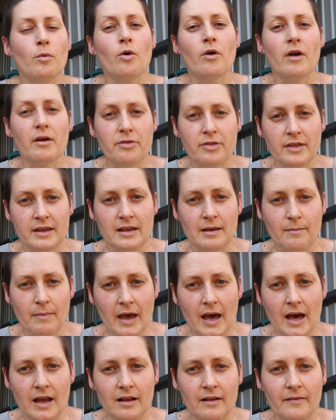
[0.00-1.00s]
more I think
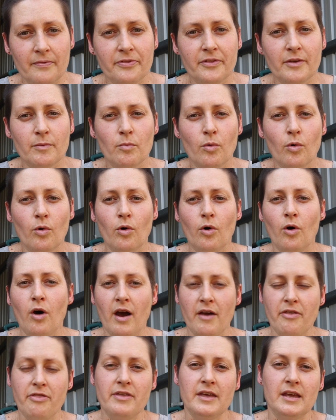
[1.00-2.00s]
about it, the more
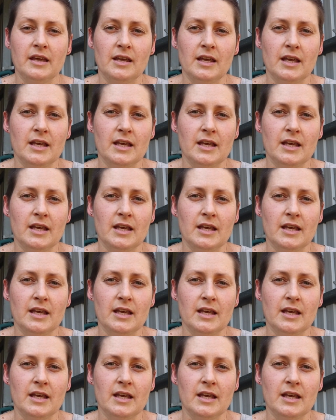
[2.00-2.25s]
I think